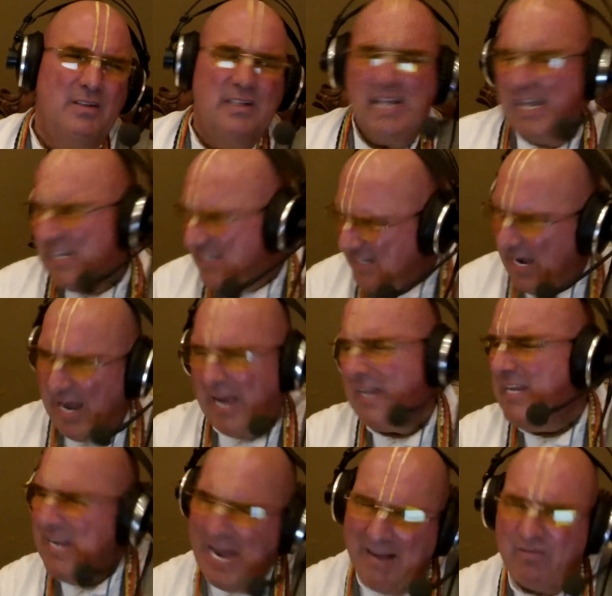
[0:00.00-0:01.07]
And
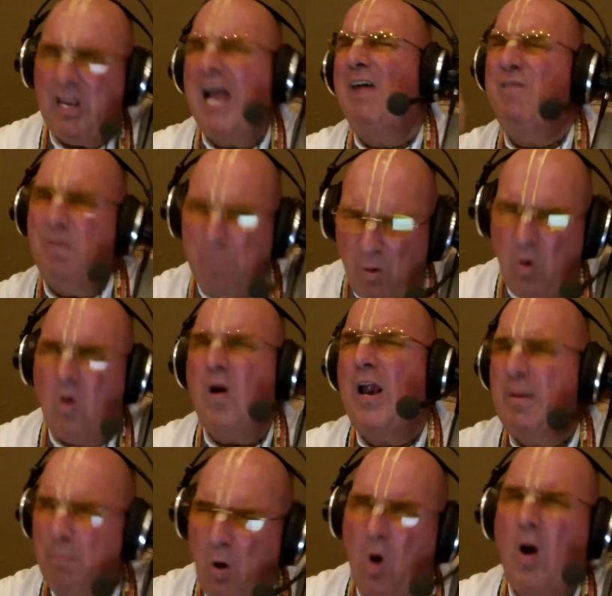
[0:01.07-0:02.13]
you have to have it more
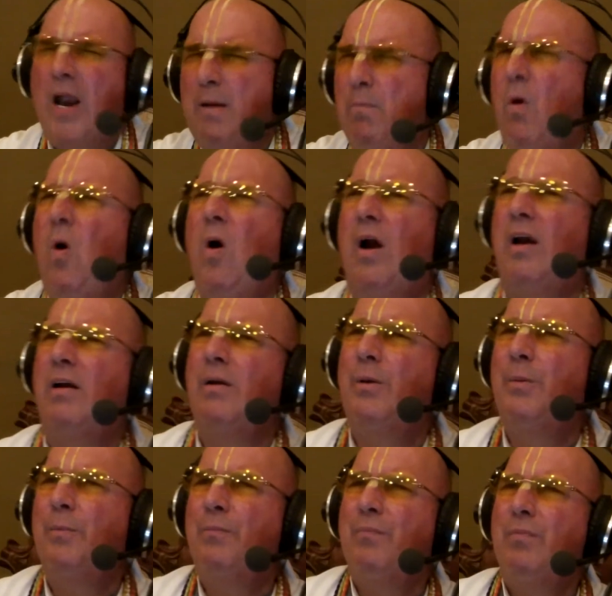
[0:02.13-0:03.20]
and more and more.
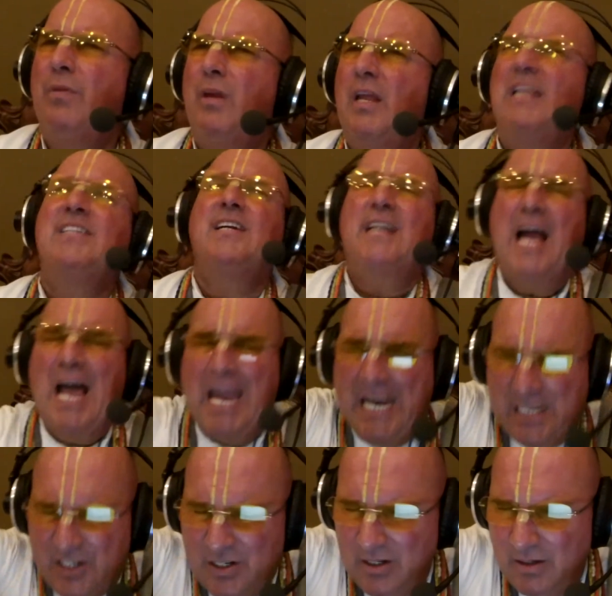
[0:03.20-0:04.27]

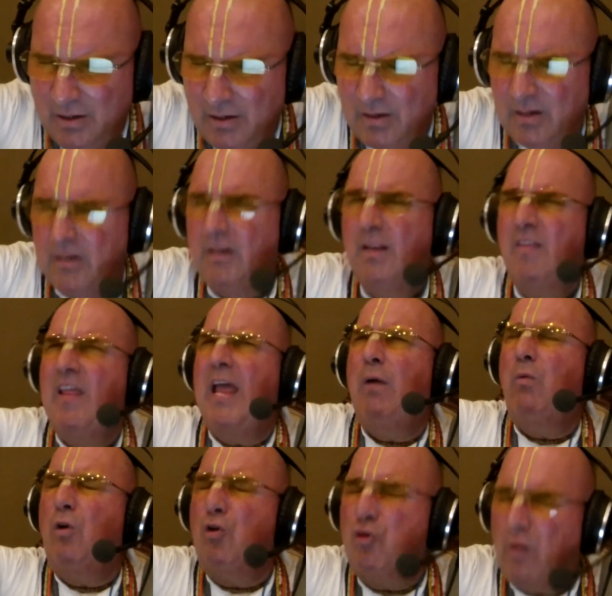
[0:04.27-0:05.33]
Tonight, they
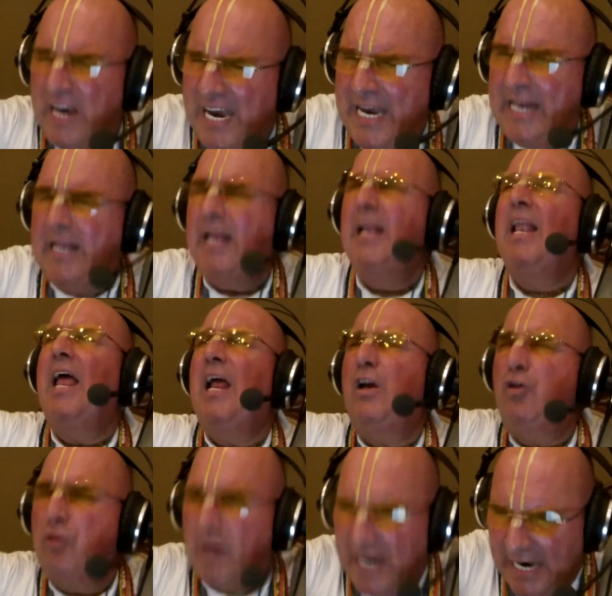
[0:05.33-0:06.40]
will drink
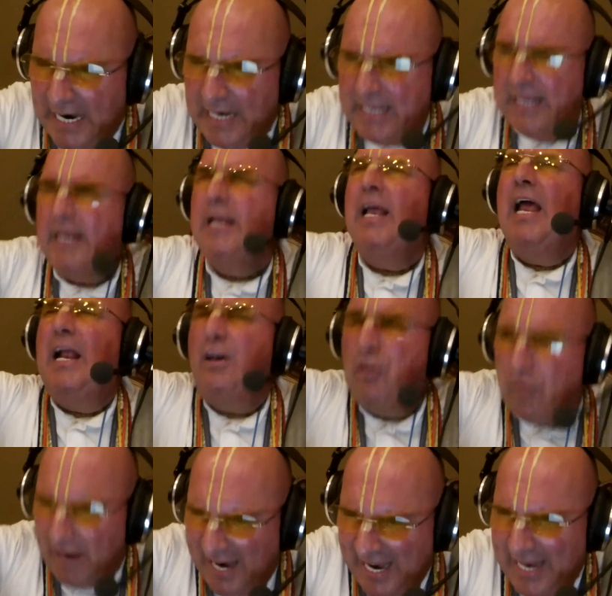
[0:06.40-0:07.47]
and drink and
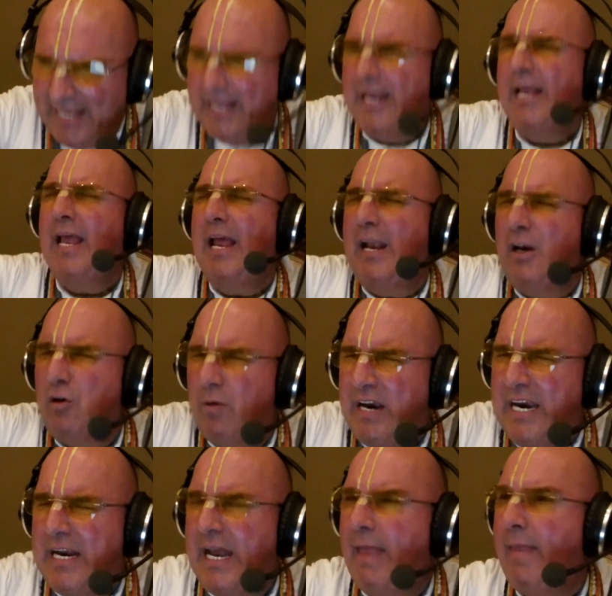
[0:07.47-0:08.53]
drink and
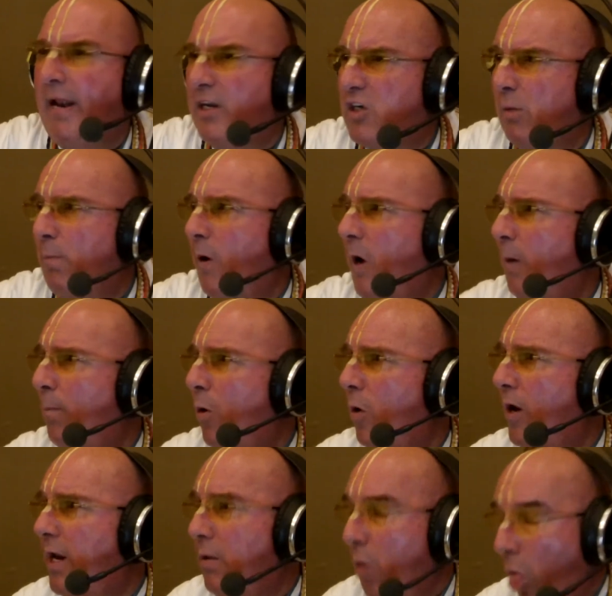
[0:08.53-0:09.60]
drink, and then tomorrow
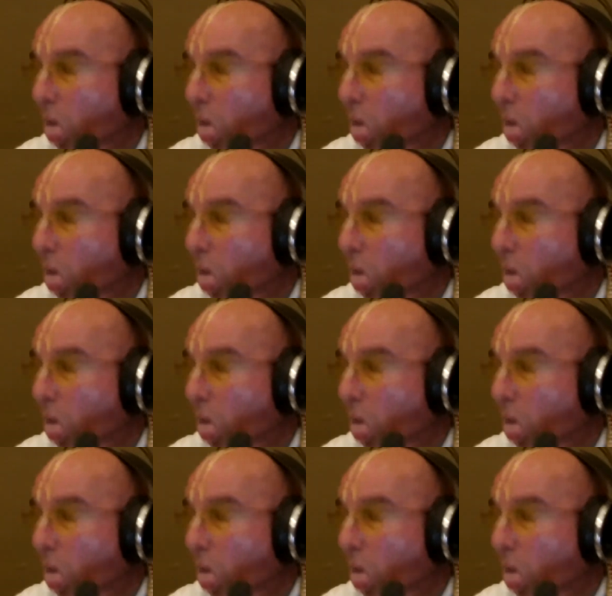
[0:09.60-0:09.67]
morning,